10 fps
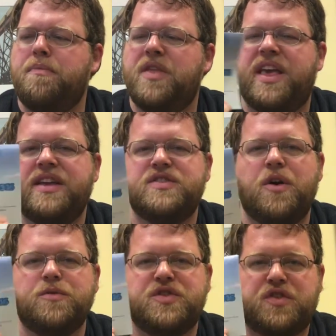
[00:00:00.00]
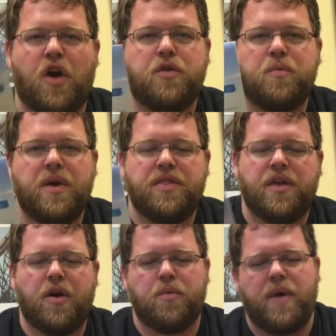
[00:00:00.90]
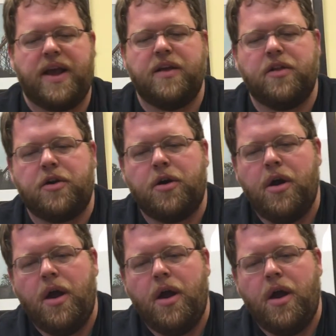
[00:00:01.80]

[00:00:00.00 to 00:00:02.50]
the kids don't start with their regular,